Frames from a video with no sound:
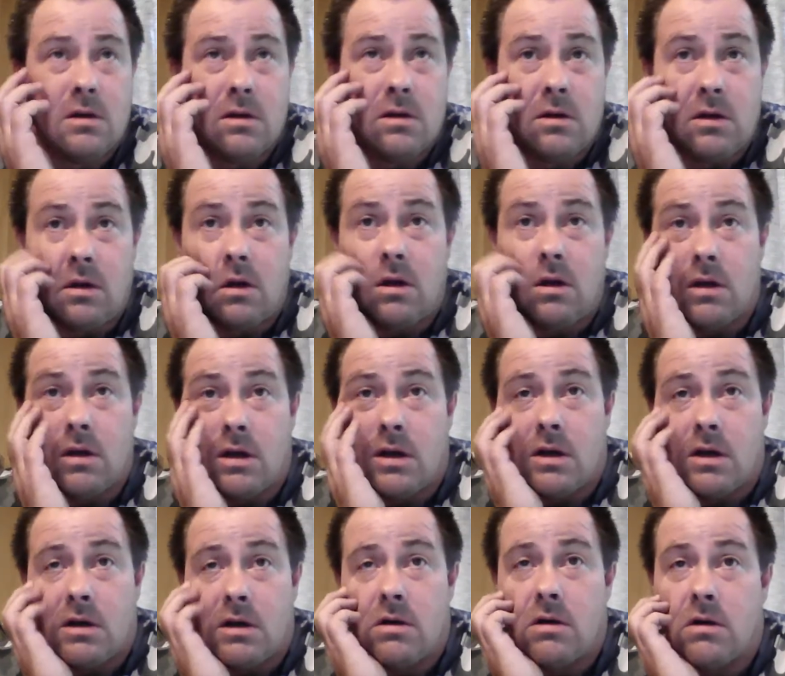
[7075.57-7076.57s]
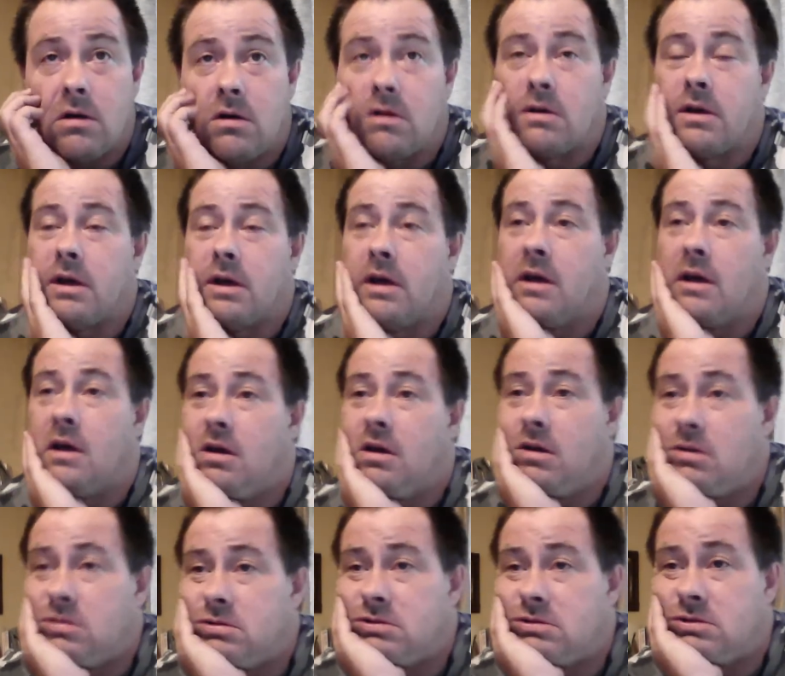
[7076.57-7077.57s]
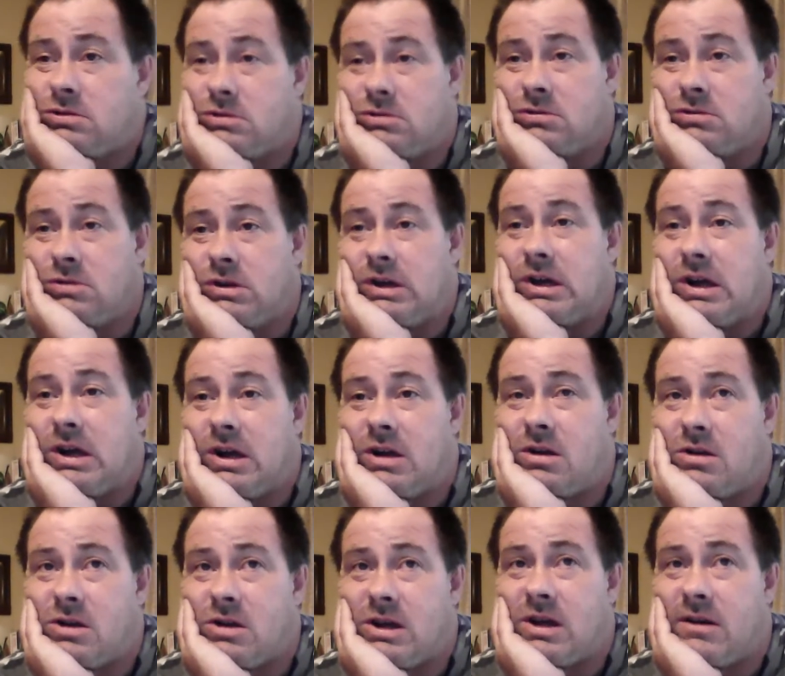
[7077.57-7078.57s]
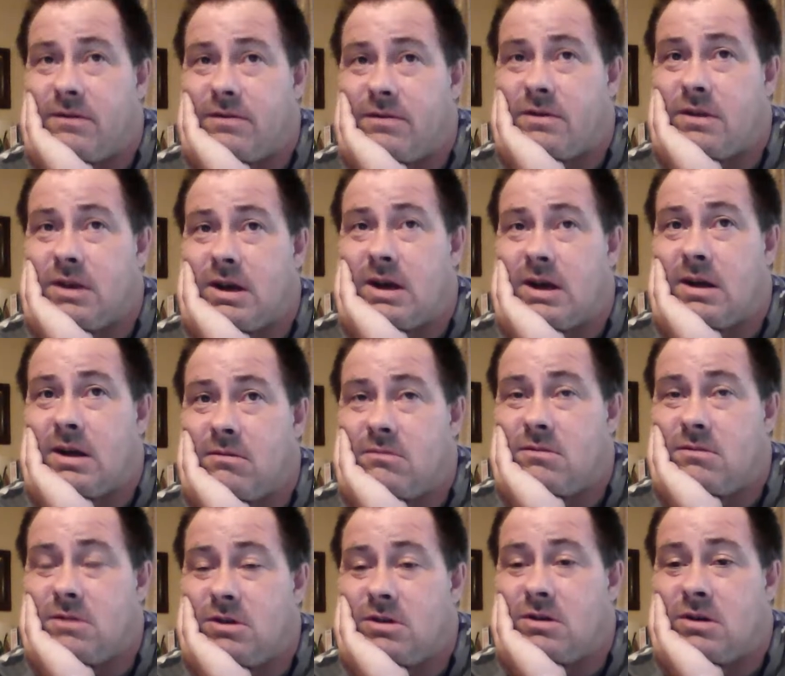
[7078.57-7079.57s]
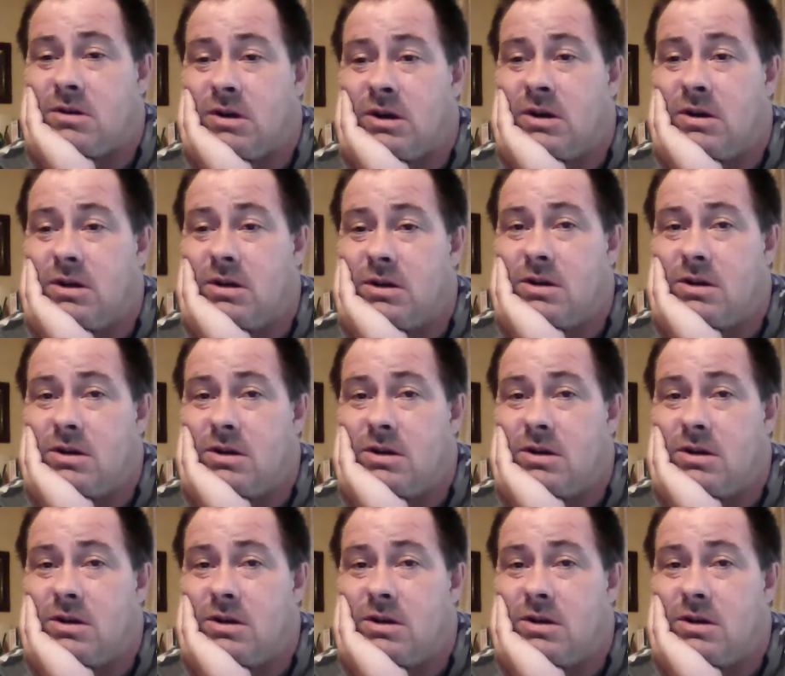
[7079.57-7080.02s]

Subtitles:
Yeah, okay. So I gotta look out for that. All right.